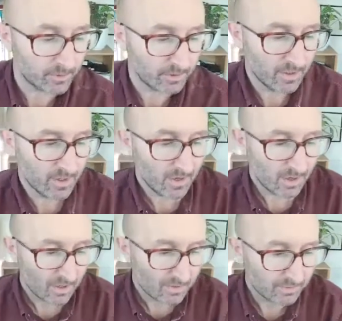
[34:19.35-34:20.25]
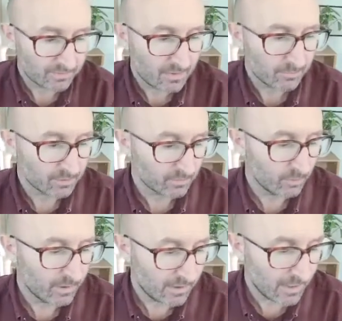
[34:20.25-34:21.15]
But the sample that
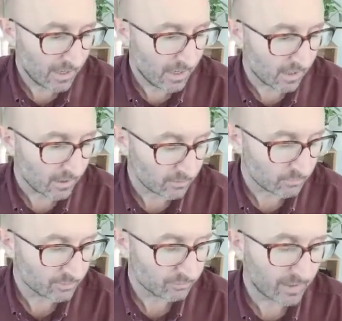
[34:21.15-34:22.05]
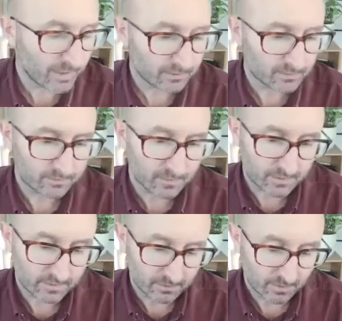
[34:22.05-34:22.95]
we had was
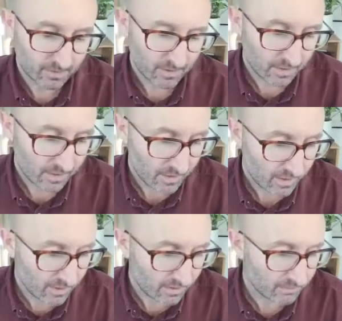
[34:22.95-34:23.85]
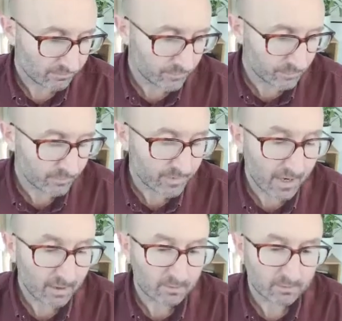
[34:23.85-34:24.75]
relatively sort of
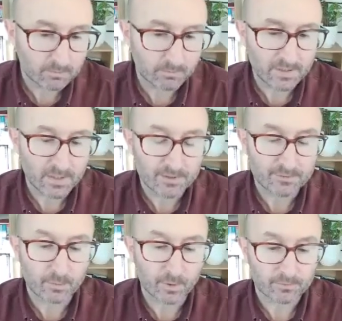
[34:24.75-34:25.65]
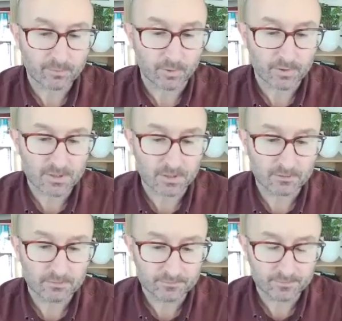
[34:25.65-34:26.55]
narrow, mean age of about
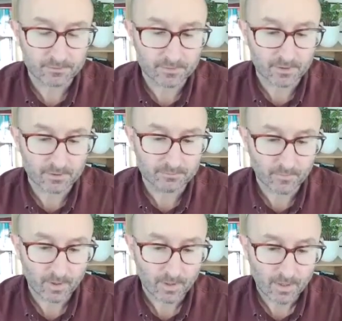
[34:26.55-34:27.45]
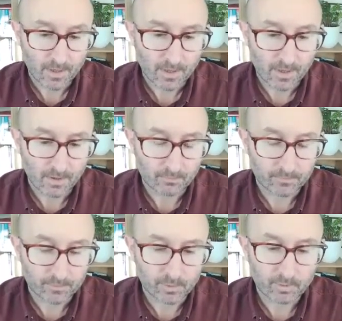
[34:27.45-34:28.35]
14, 15.
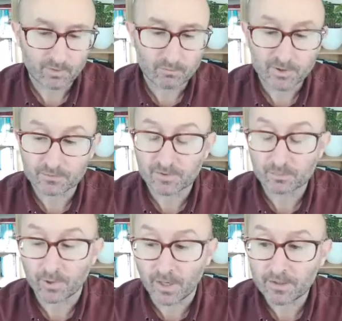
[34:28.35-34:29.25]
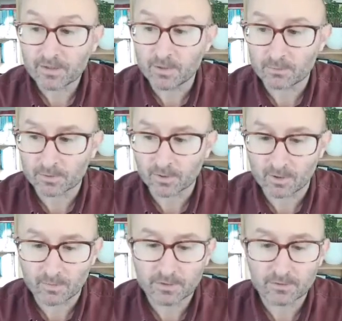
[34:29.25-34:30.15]
So we don't have much of a spread to be able to
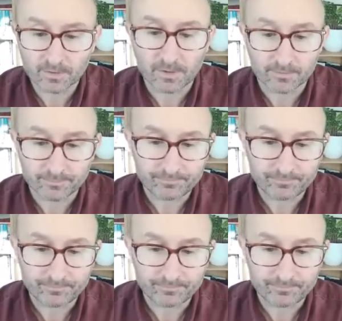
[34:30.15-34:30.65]
comment on that.